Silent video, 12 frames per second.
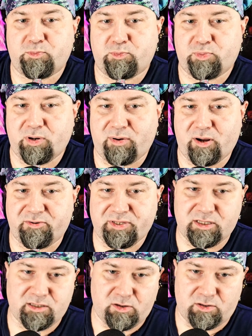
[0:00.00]

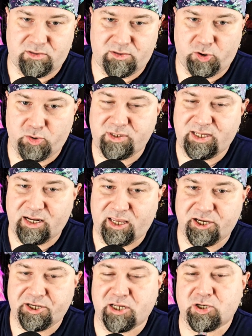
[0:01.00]
Prerequisites, gold, Ghoul
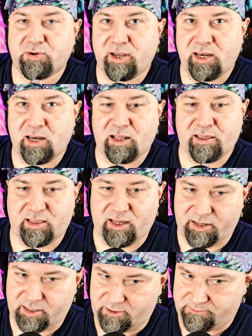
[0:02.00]
dedication, and trained in athletics.